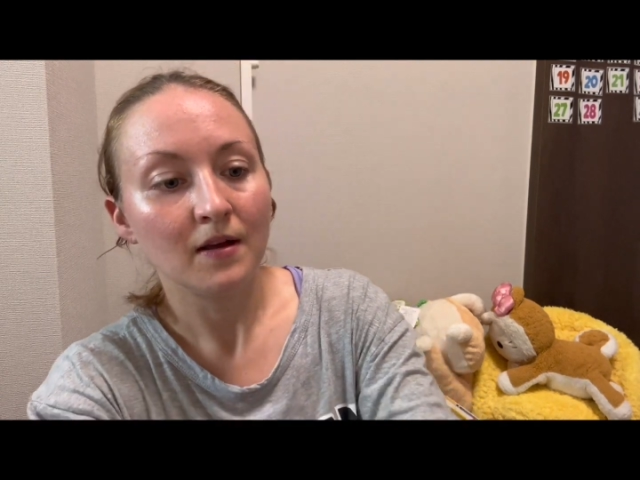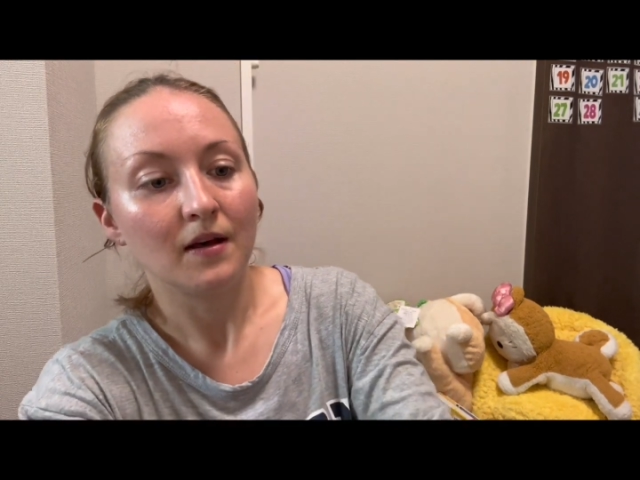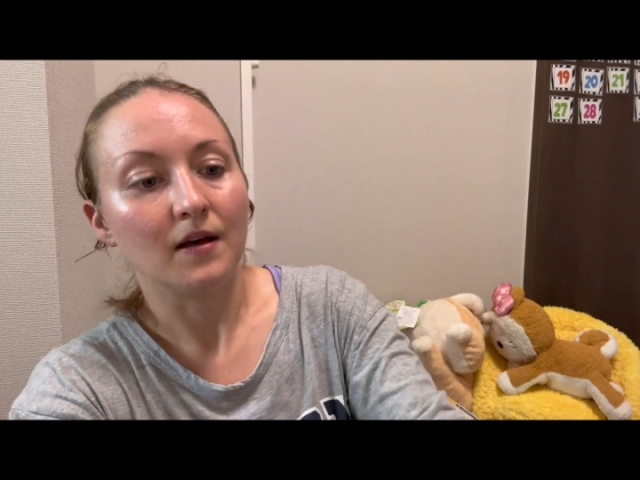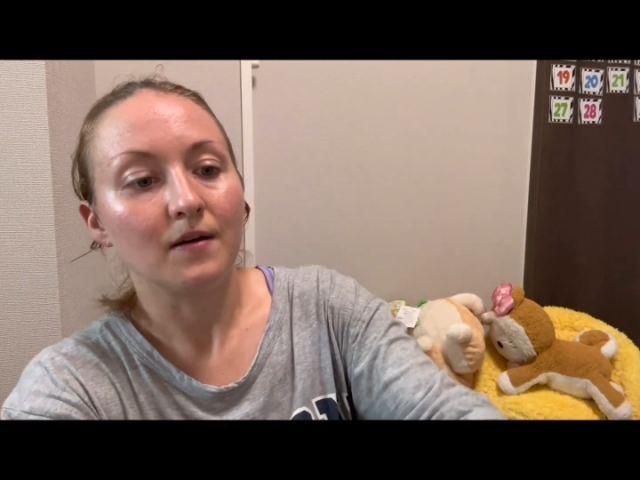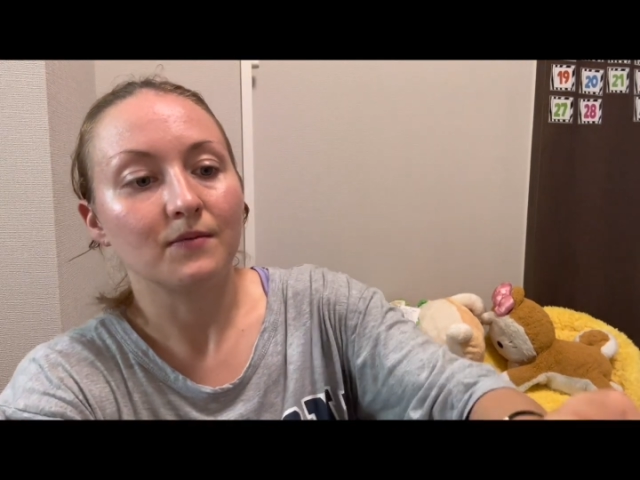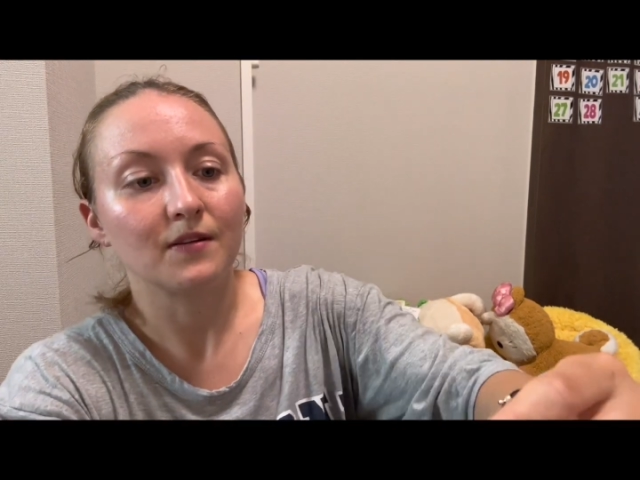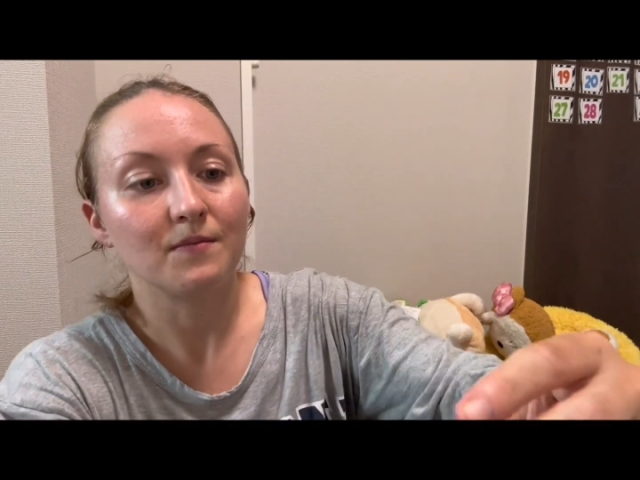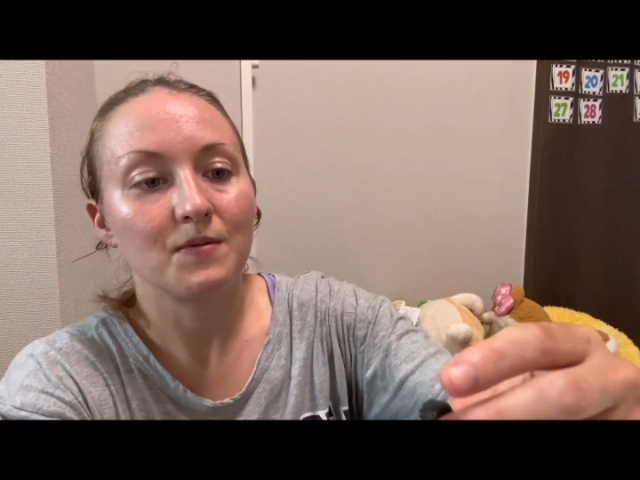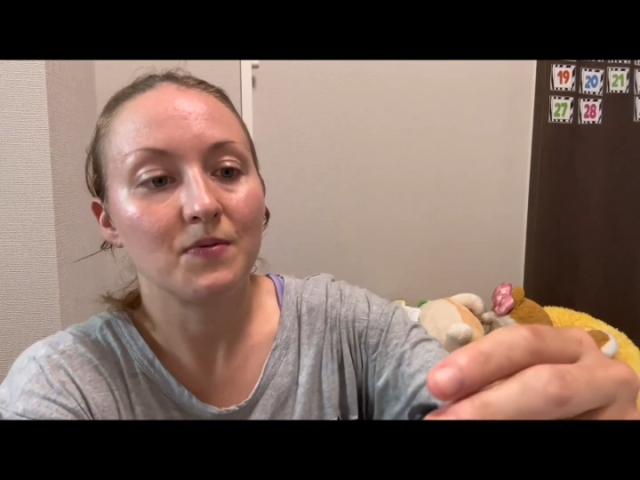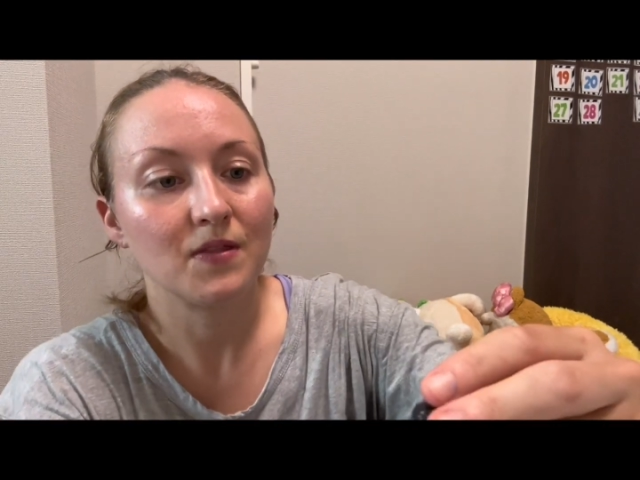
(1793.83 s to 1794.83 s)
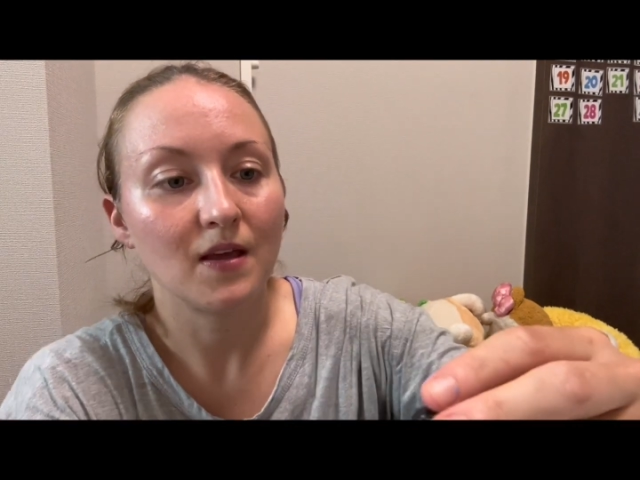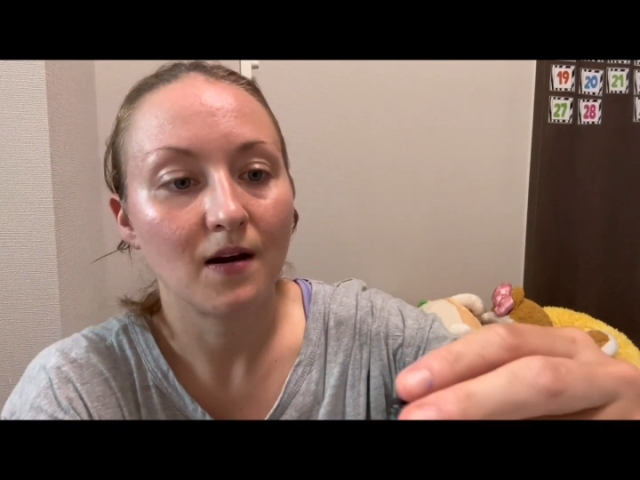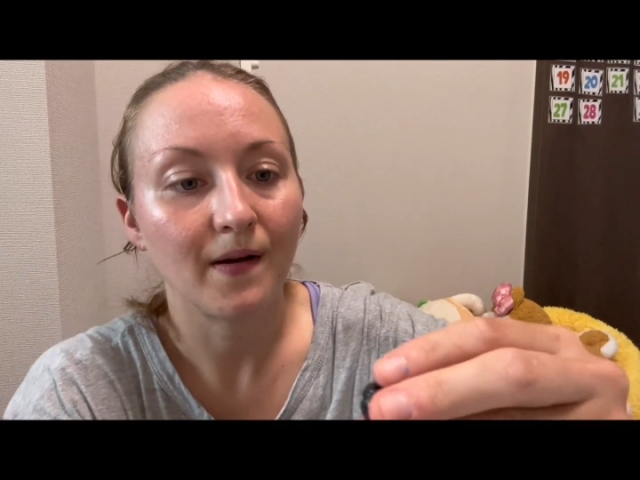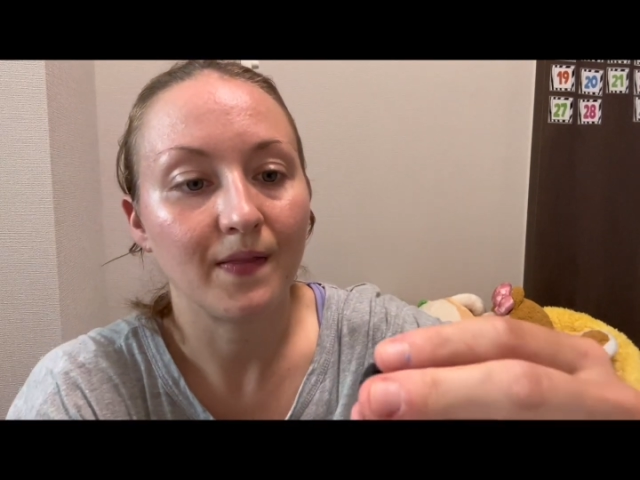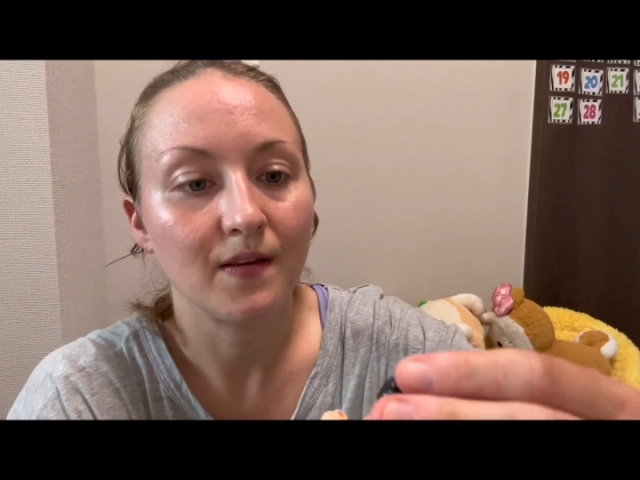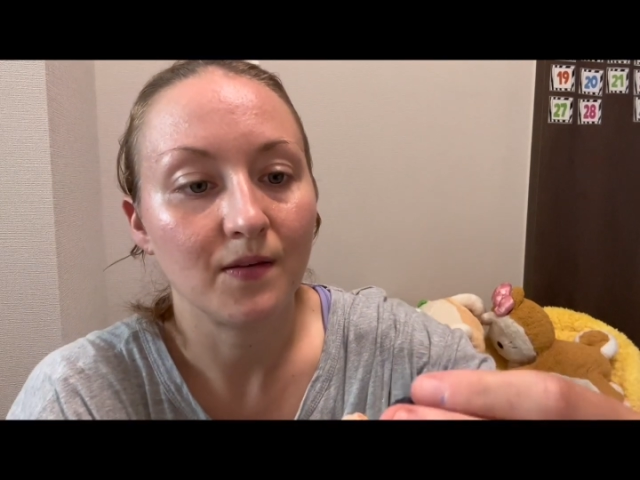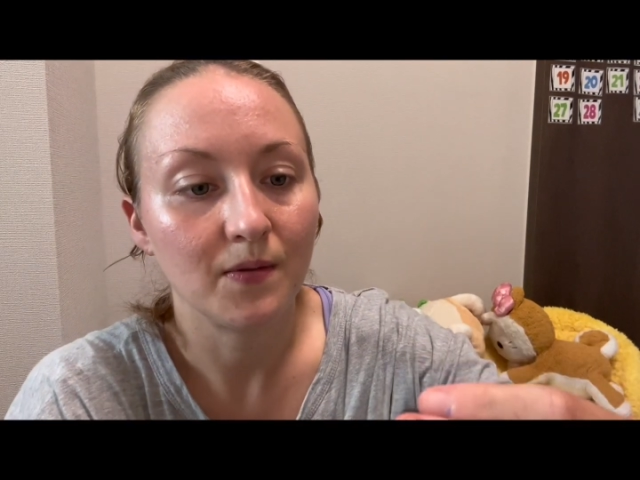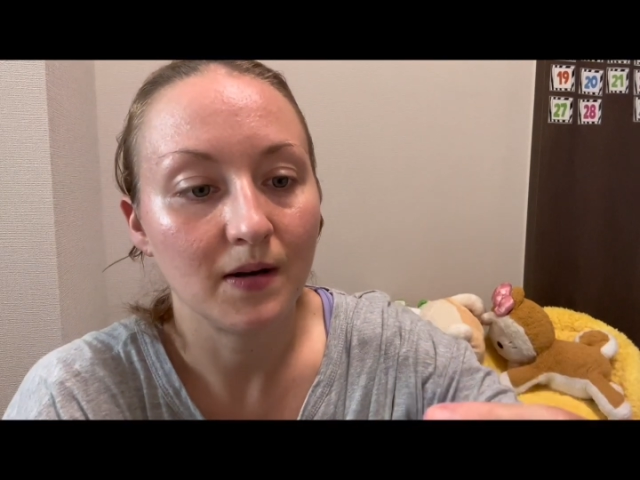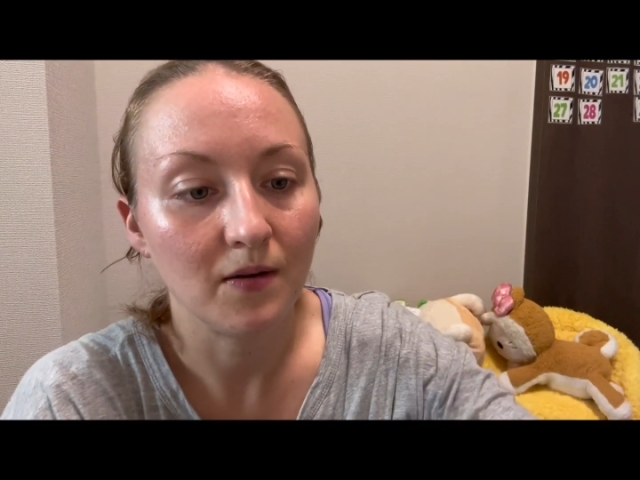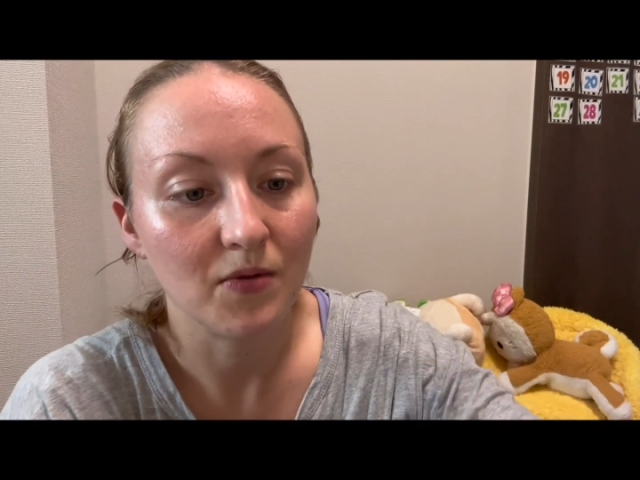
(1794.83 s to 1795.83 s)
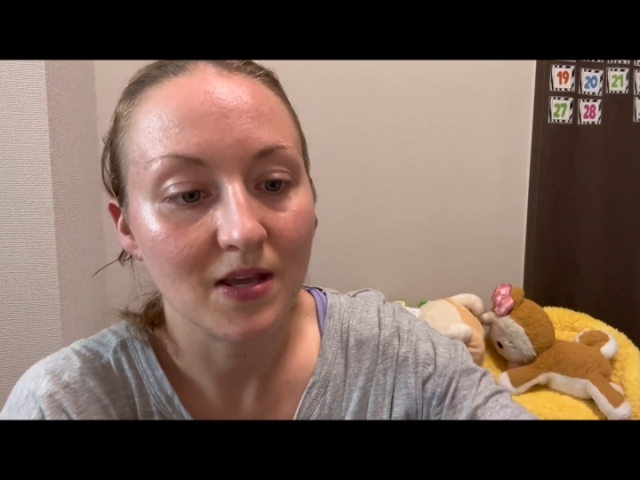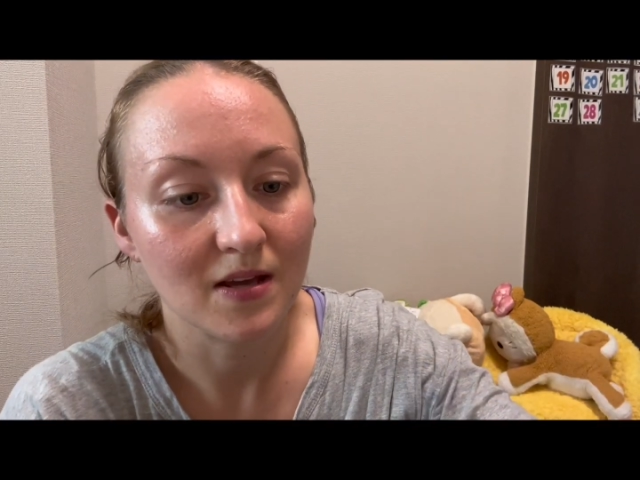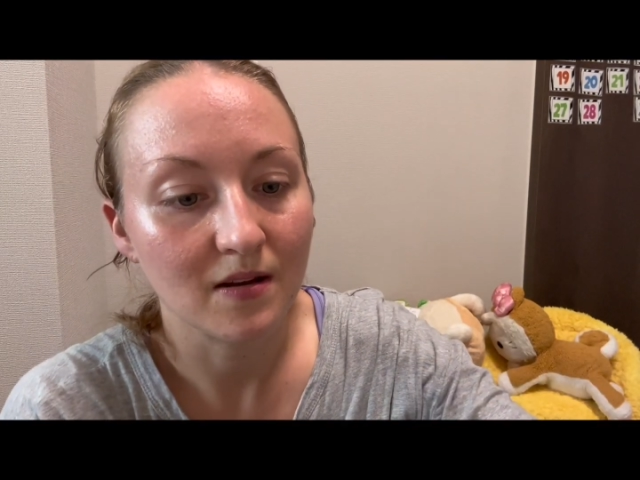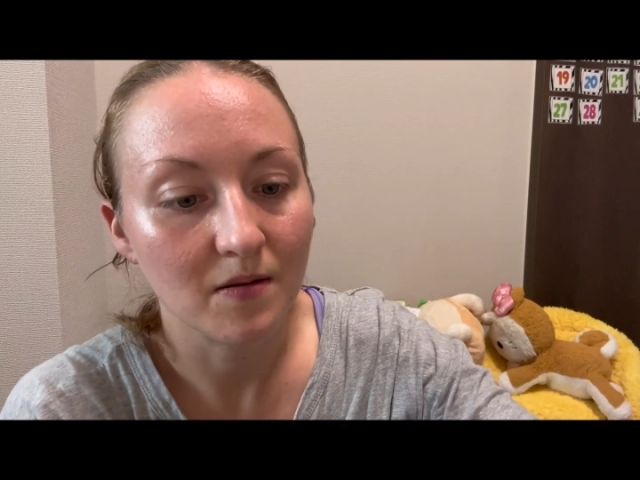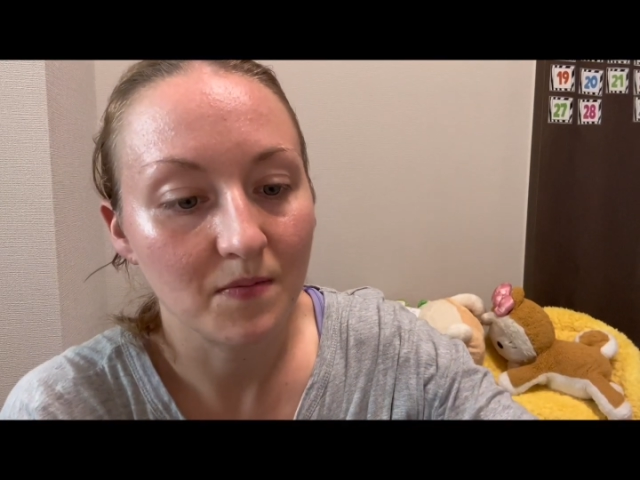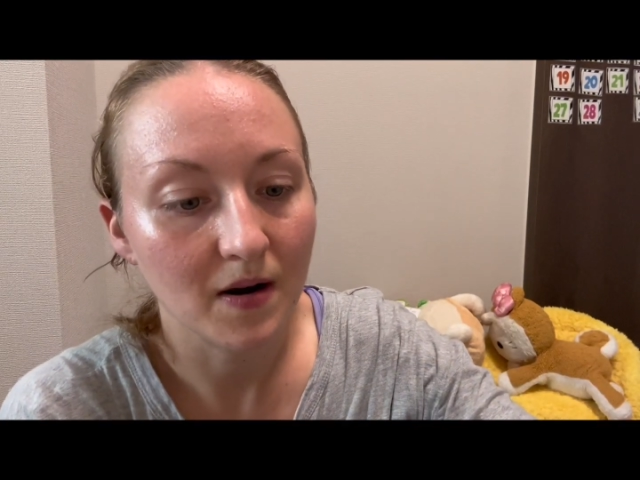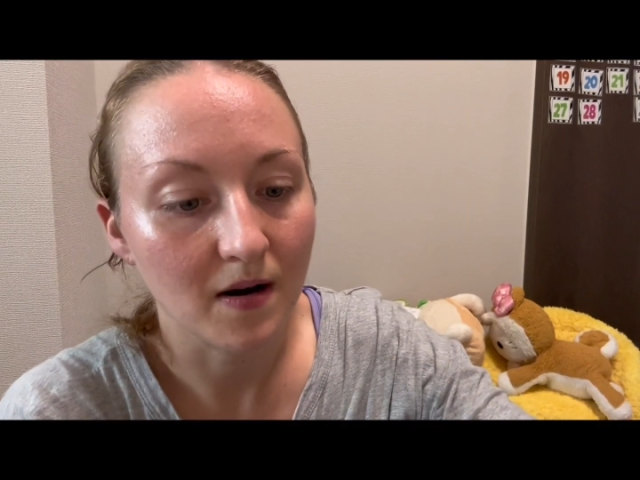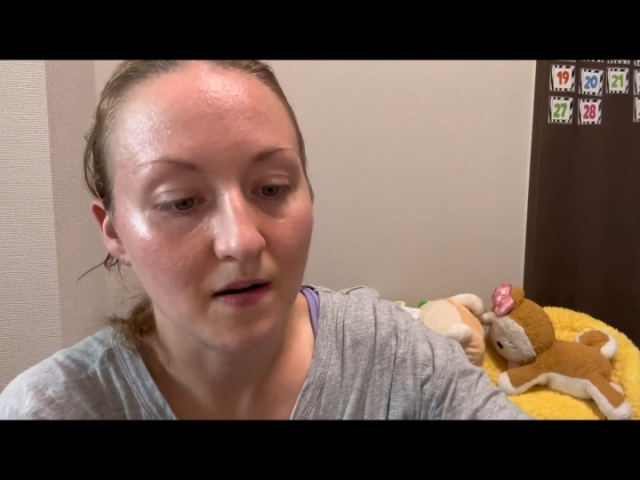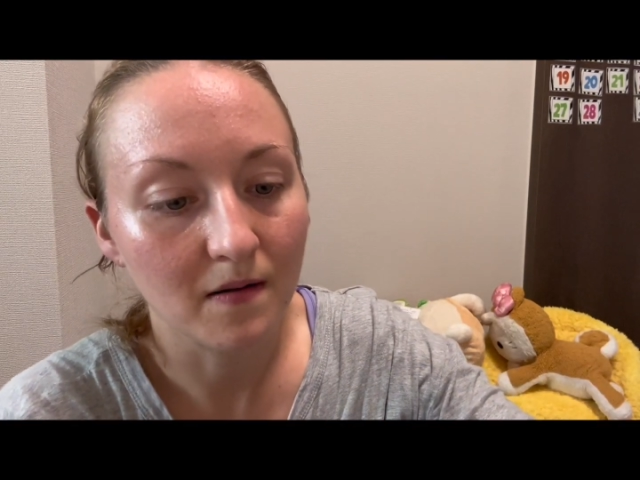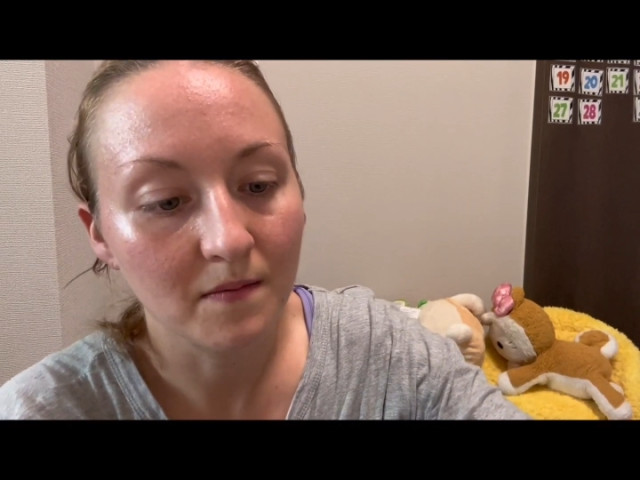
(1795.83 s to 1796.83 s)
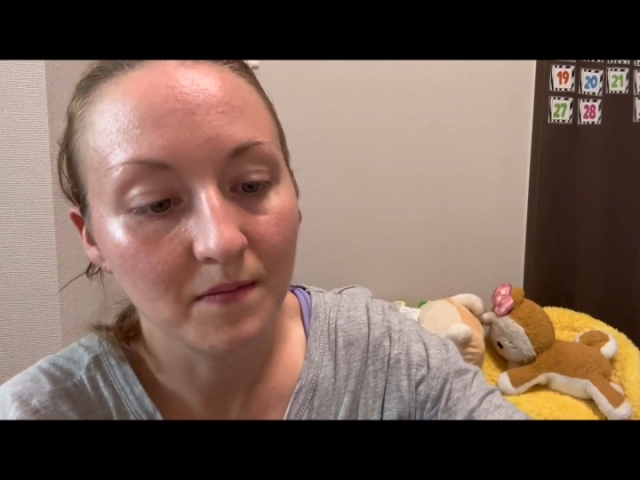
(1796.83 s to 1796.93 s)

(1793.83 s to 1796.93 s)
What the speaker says: So let me put the hair on this one and we can compare.